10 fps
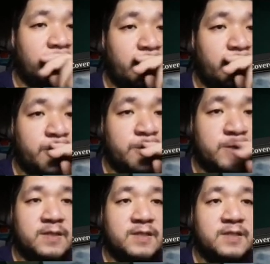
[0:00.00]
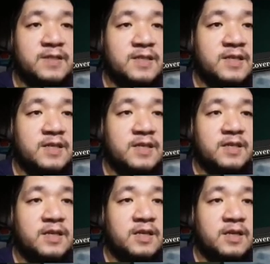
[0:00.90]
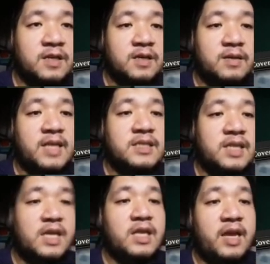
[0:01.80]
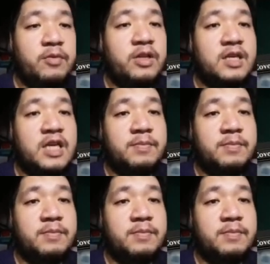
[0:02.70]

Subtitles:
else. That said, I am gonna keep this